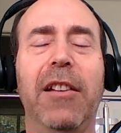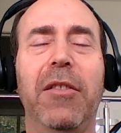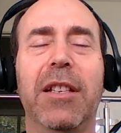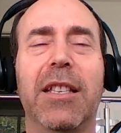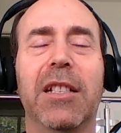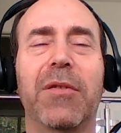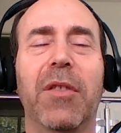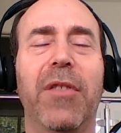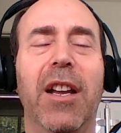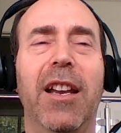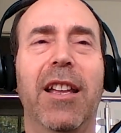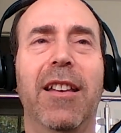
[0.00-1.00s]
do these things for
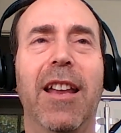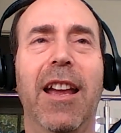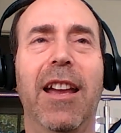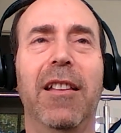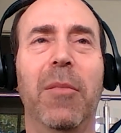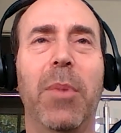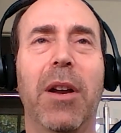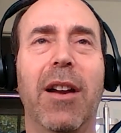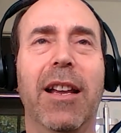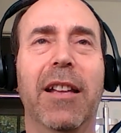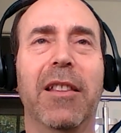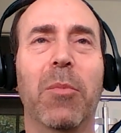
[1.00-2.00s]
fun, and the better
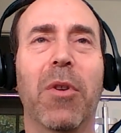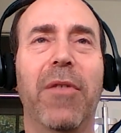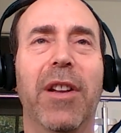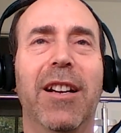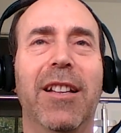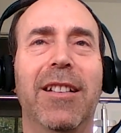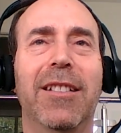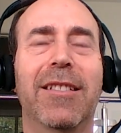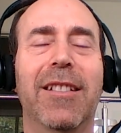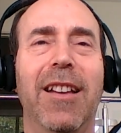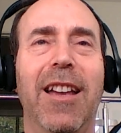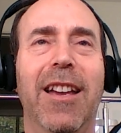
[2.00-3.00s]
I get, the more fun it
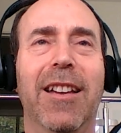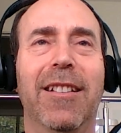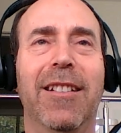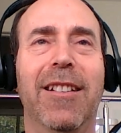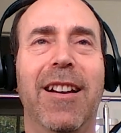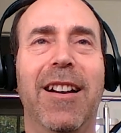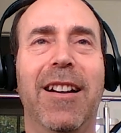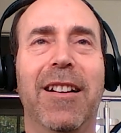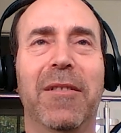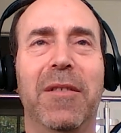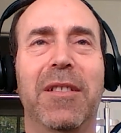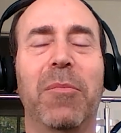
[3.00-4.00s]
is. And
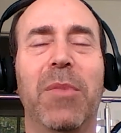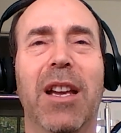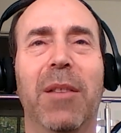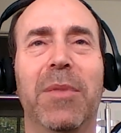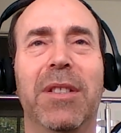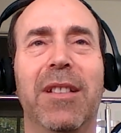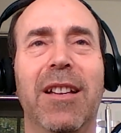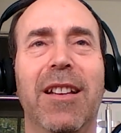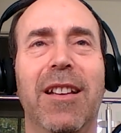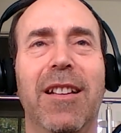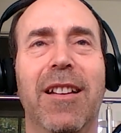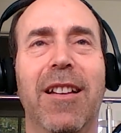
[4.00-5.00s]
sometimes,
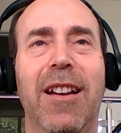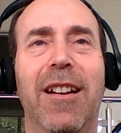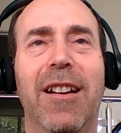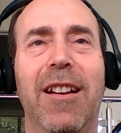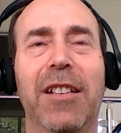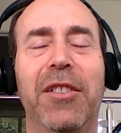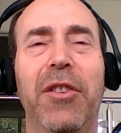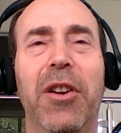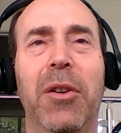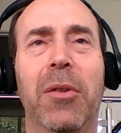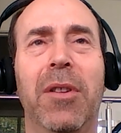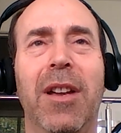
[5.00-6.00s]
as you
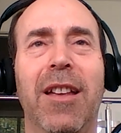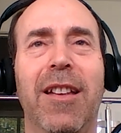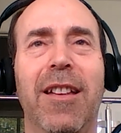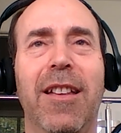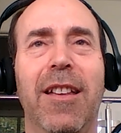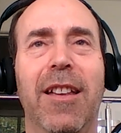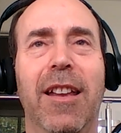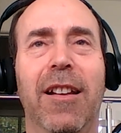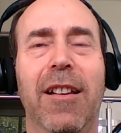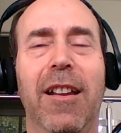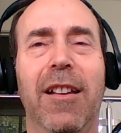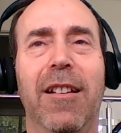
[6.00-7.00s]
know,
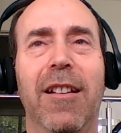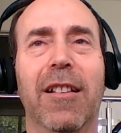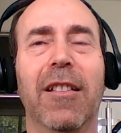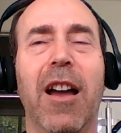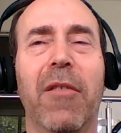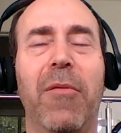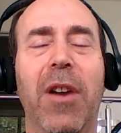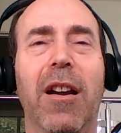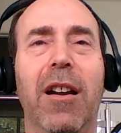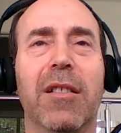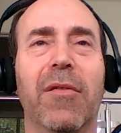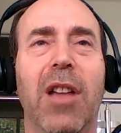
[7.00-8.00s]
in a lot of
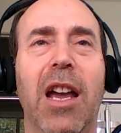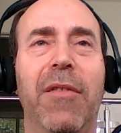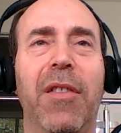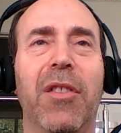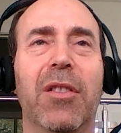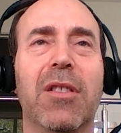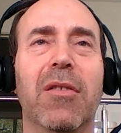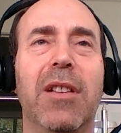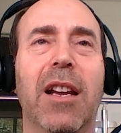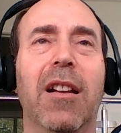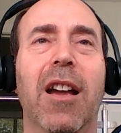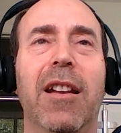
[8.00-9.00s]
areas of life, if there's no
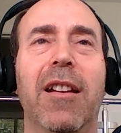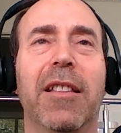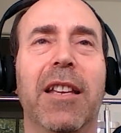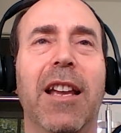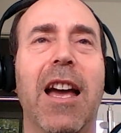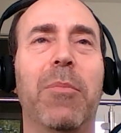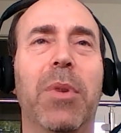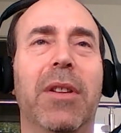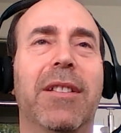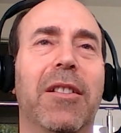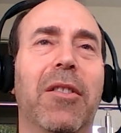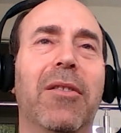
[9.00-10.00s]
deadline, nothing
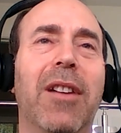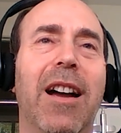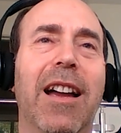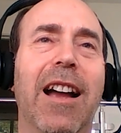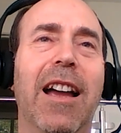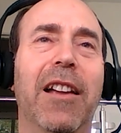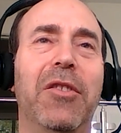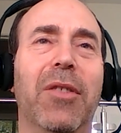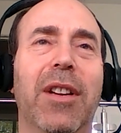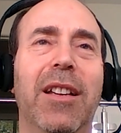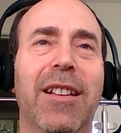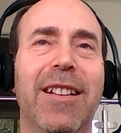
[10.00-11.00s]
happens. So I
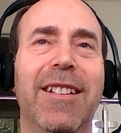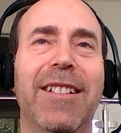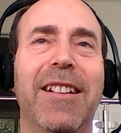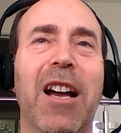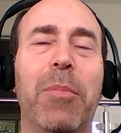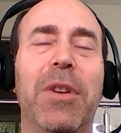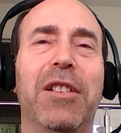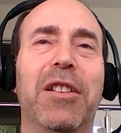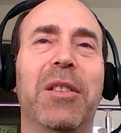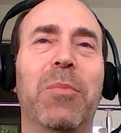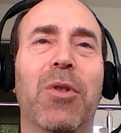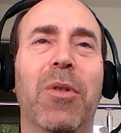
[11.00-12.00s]
enjoy
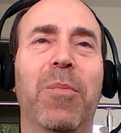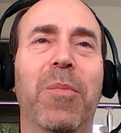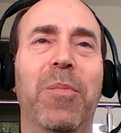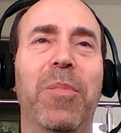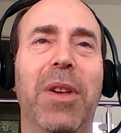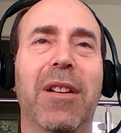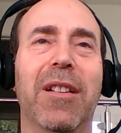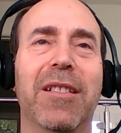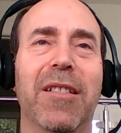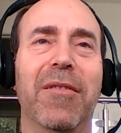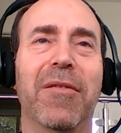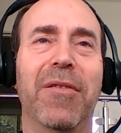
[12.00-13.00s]
competitions more
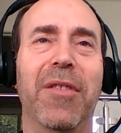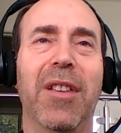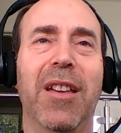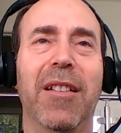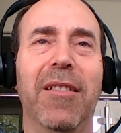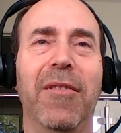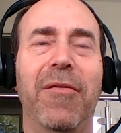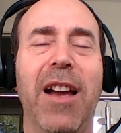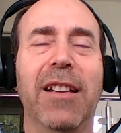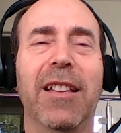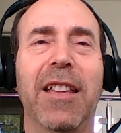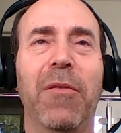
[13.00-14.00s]
because of the
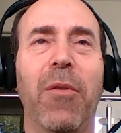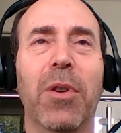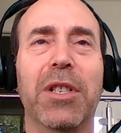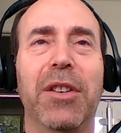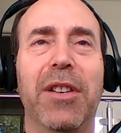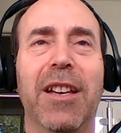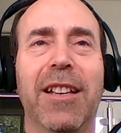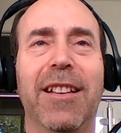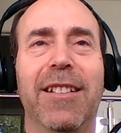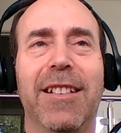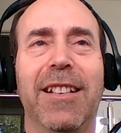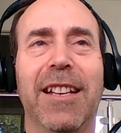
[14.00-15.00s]
fact that they force you
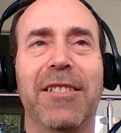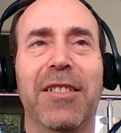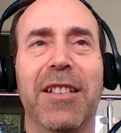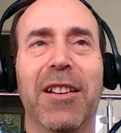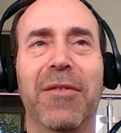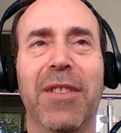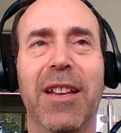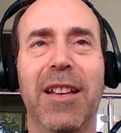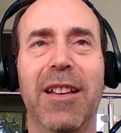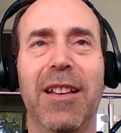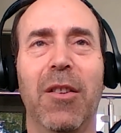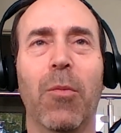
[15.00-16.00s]
to get yourself
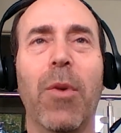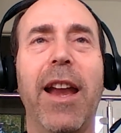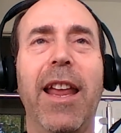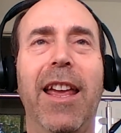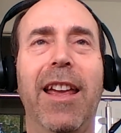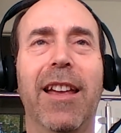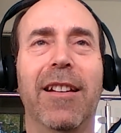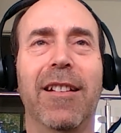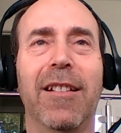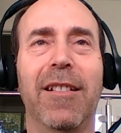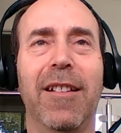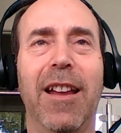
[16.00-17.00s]
ready
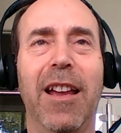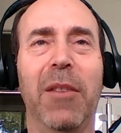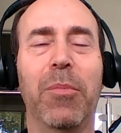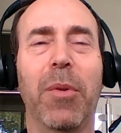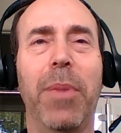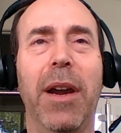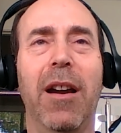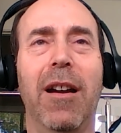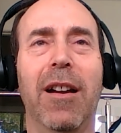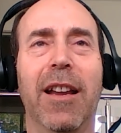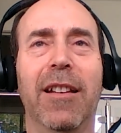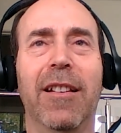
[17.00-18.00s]
and
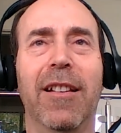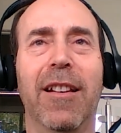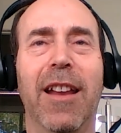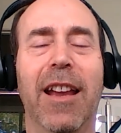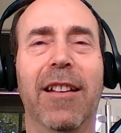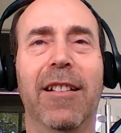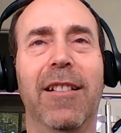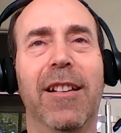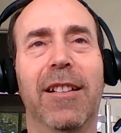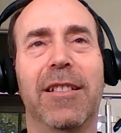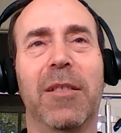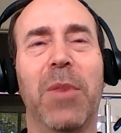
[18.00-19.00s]
prepare, and
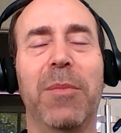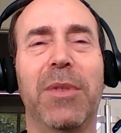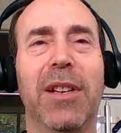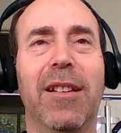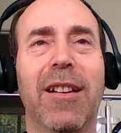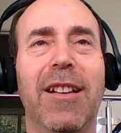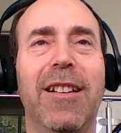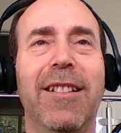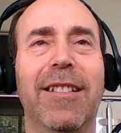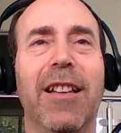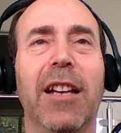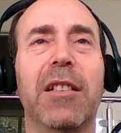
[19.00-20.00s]
sometimes it
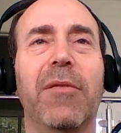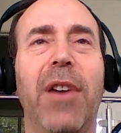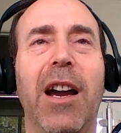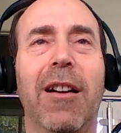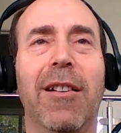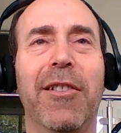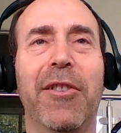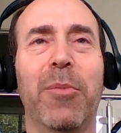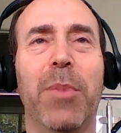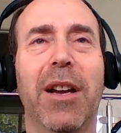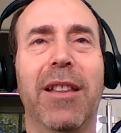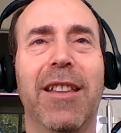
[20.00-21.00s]
lights a fire under
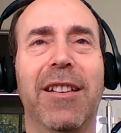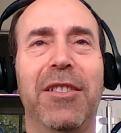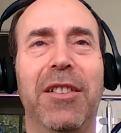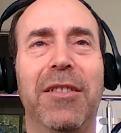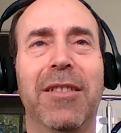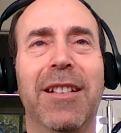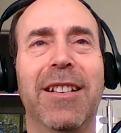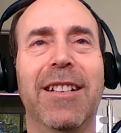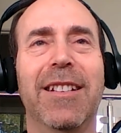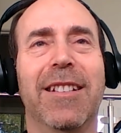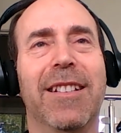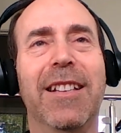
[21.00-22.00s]
your butt that you
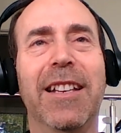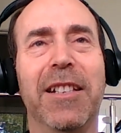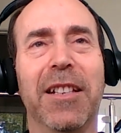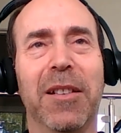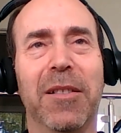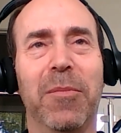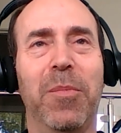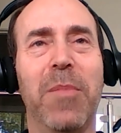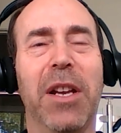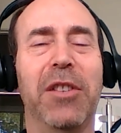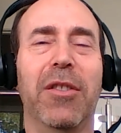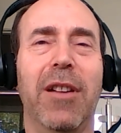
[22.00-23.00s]
need to
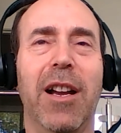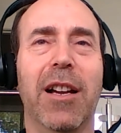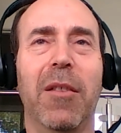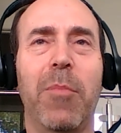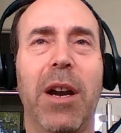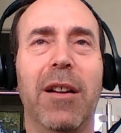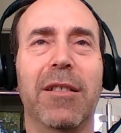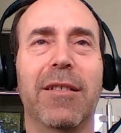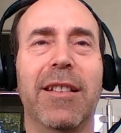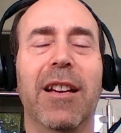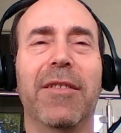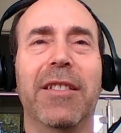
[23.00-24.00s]
make sure you're not going to embarrass
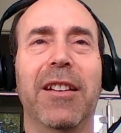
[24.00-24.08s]
yourself.